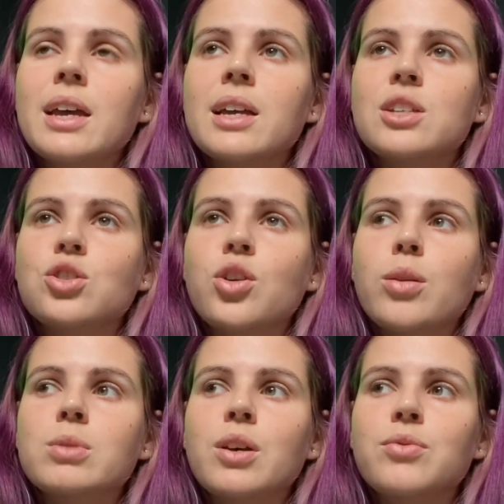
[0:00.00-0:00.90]
in
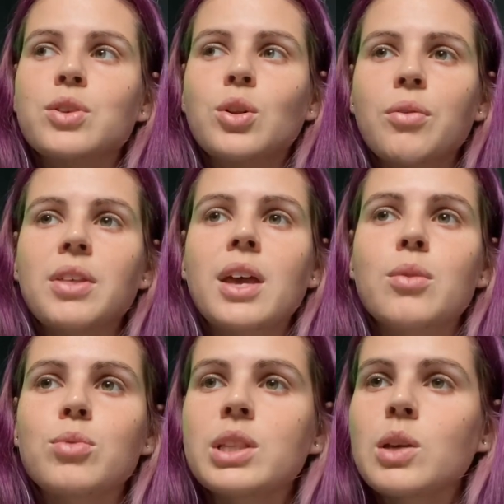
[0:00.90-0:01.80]
terms of, you know, if they
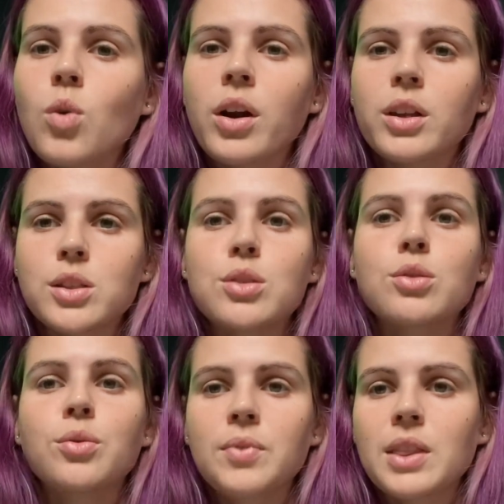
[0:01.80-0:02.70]
really wanted
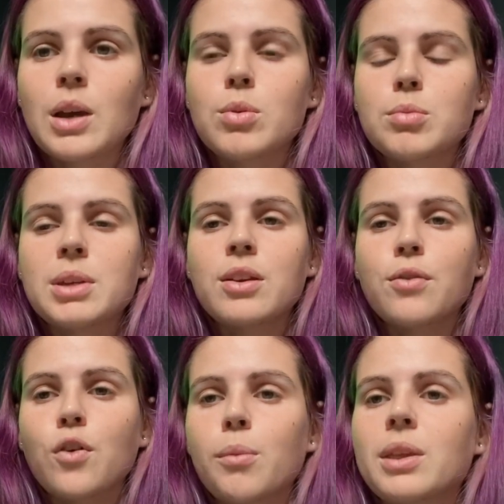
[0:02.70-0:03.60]
to, then they would be there
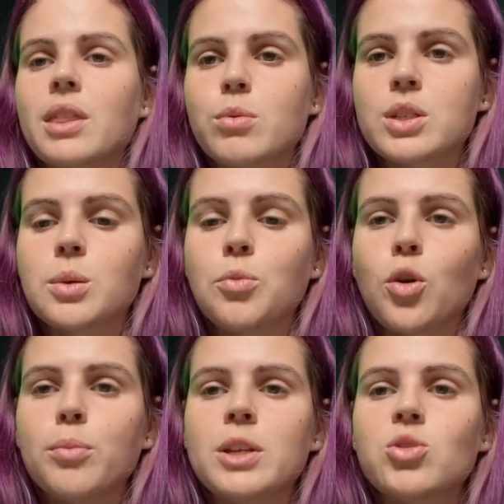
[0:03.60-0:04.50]
for me, they would
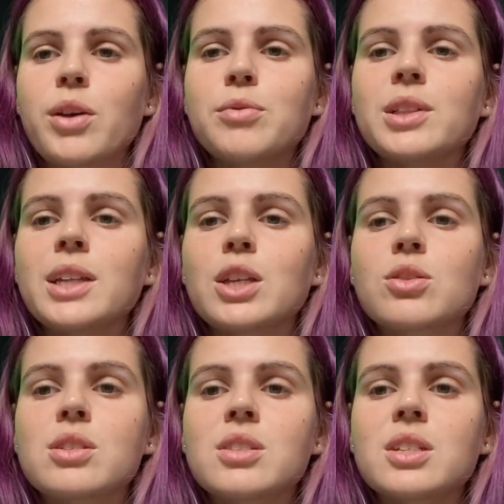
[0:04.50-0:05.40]
support me. So I feel like
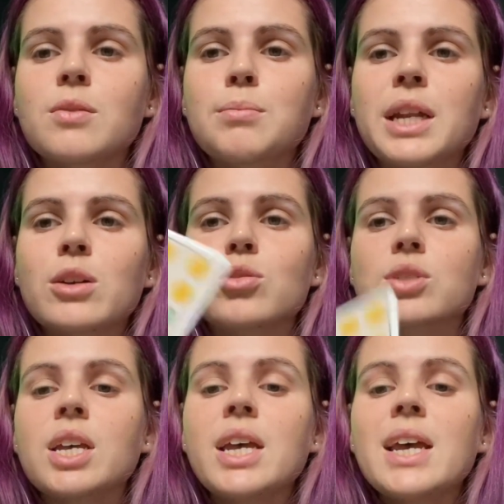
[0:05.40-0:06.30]
the Six of
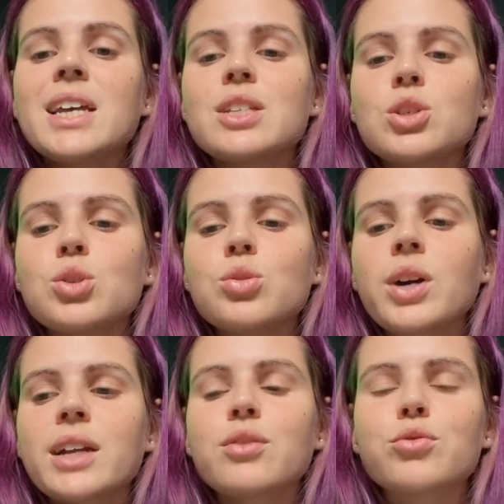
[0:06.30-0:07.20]
Pentacles is you
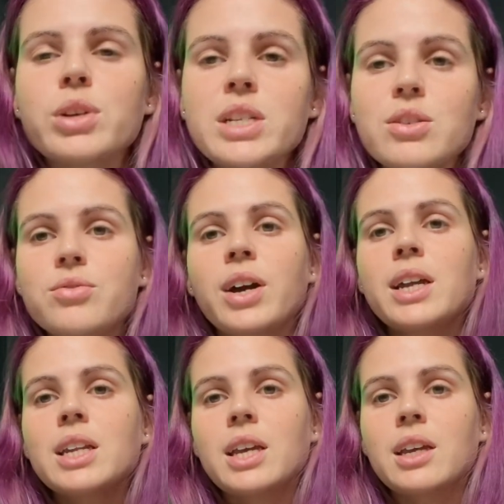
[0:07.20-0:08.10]
kind of
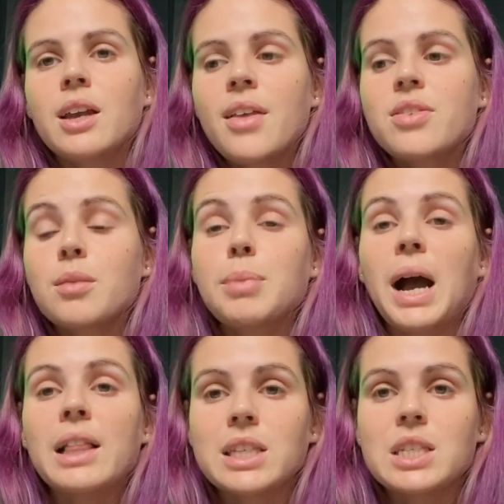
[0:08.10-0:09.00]
redefining the
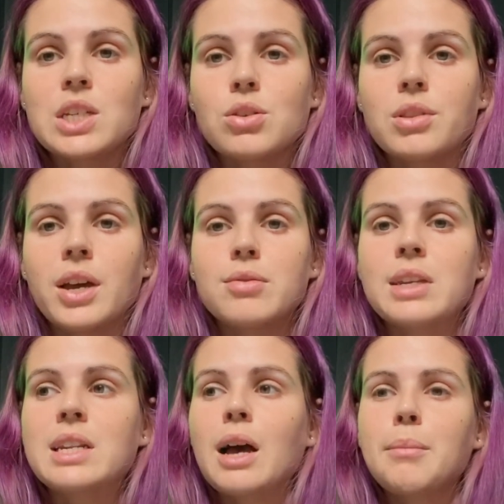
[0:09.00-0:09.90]
balance in your life
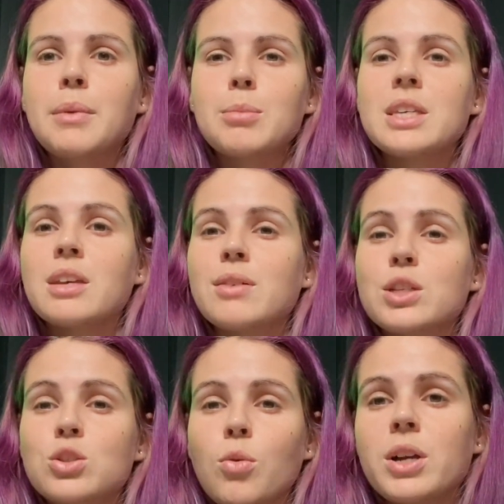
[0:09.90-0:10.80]
and not maybe giving
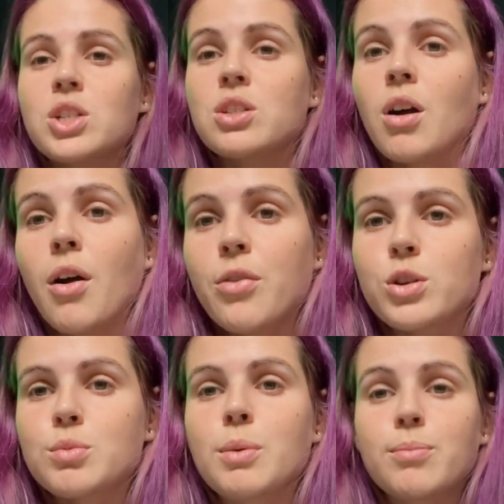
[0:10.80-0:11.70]
so much to
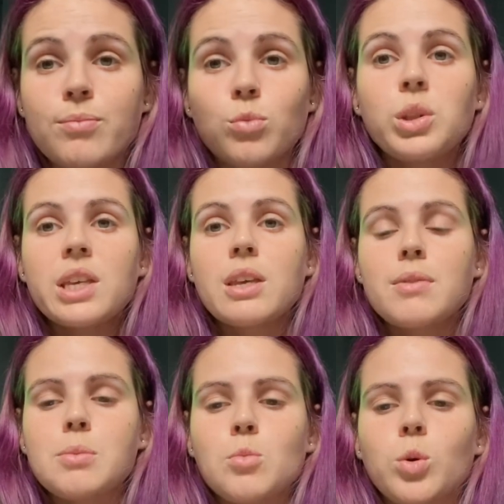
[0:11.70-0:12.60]
others, but really
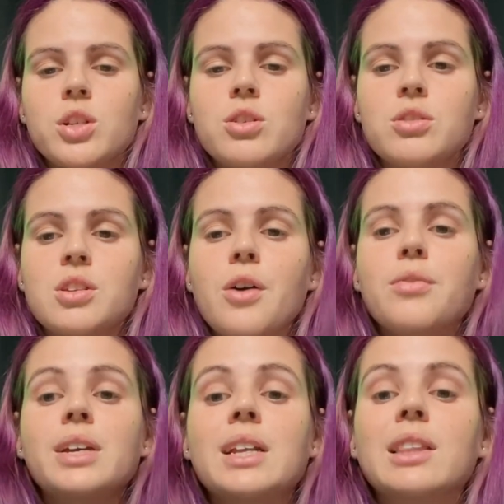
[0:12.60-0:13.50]
giving more to yourself
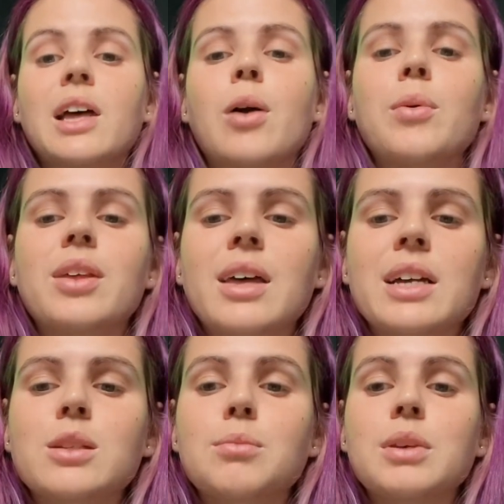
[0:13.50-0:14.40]
and allowing
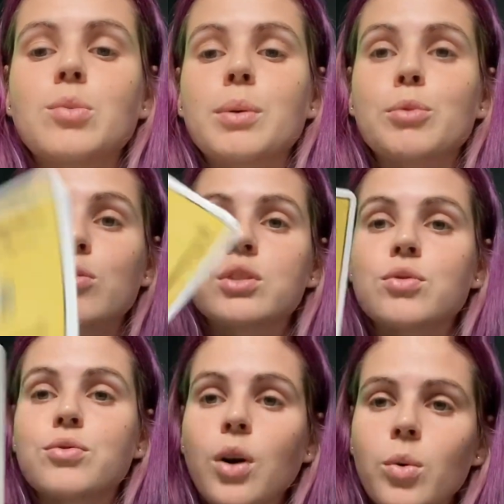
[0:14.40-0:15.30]
that to be what moves you
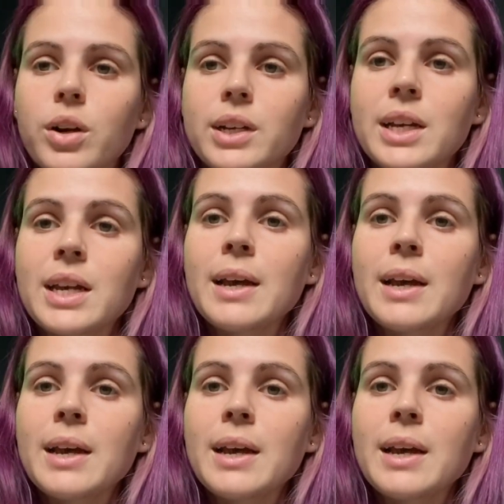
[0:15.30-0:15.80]
forward.